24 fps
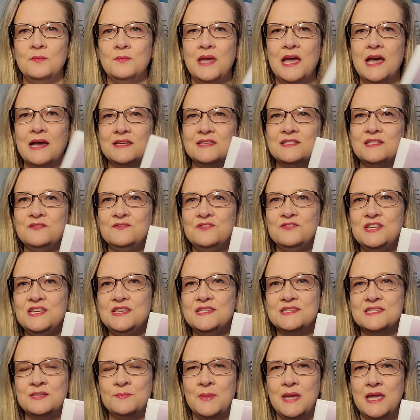activities
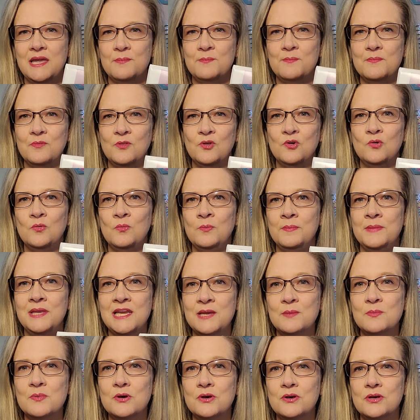to make little mini
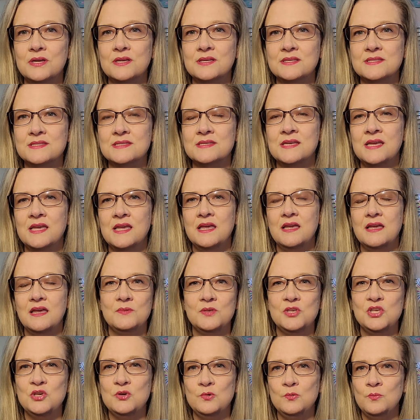books.
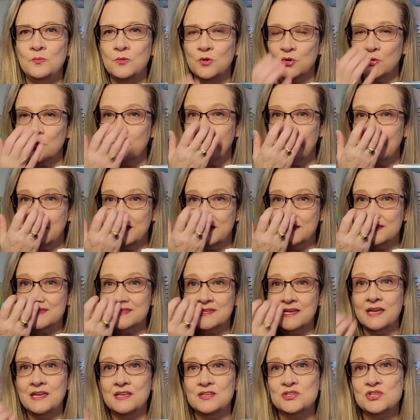You create a
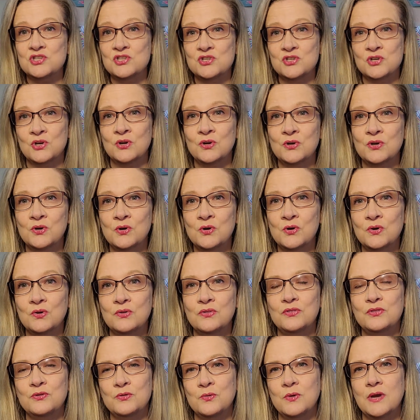science journal
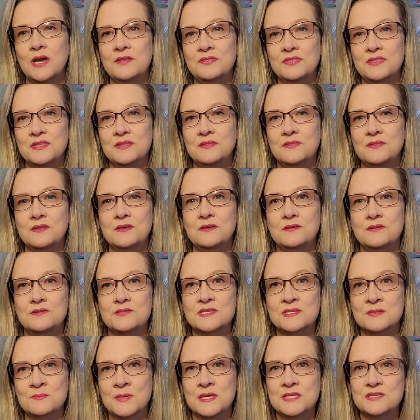throughout the
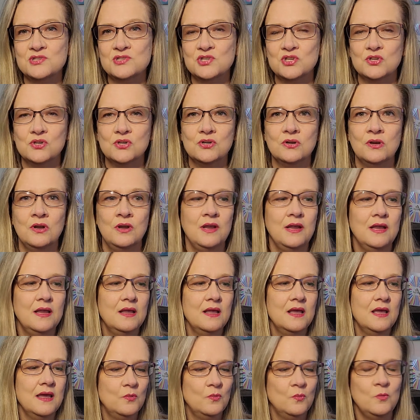semester.
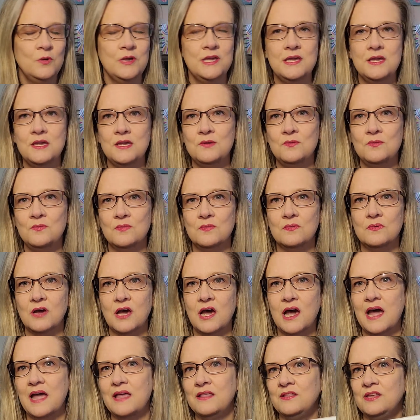We
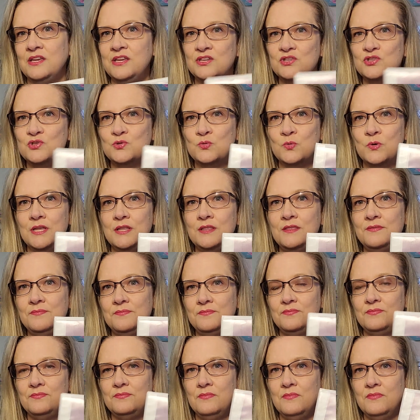highly enjoyed
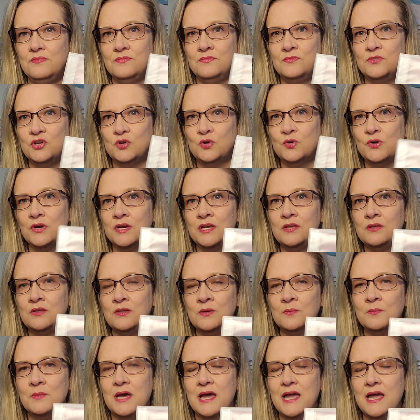the
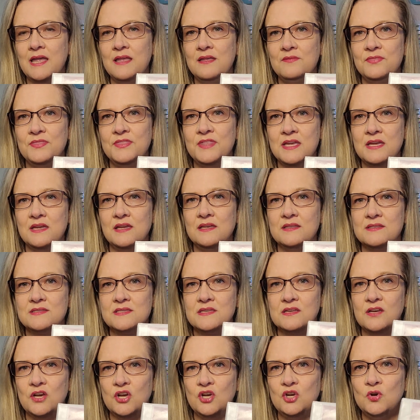curriculum. I think it's
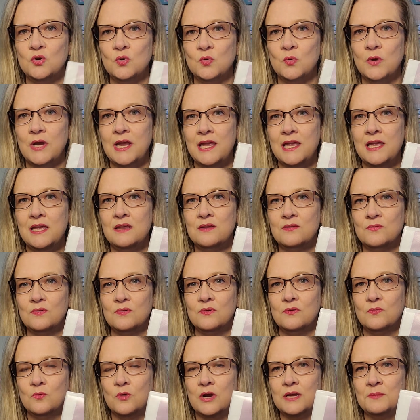a great
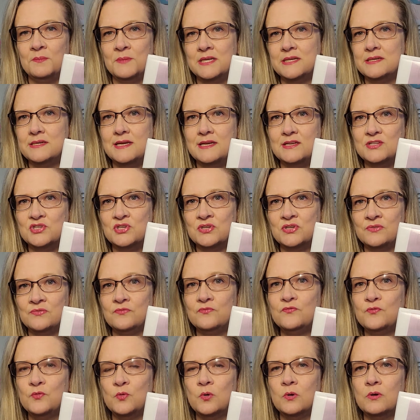recommendation
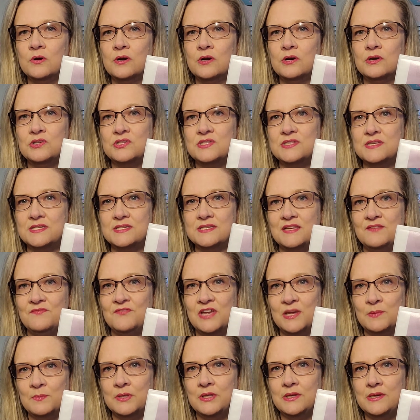for CC
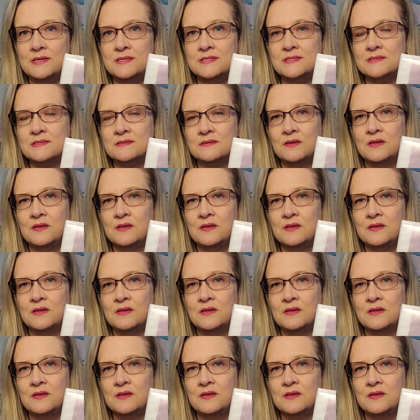families.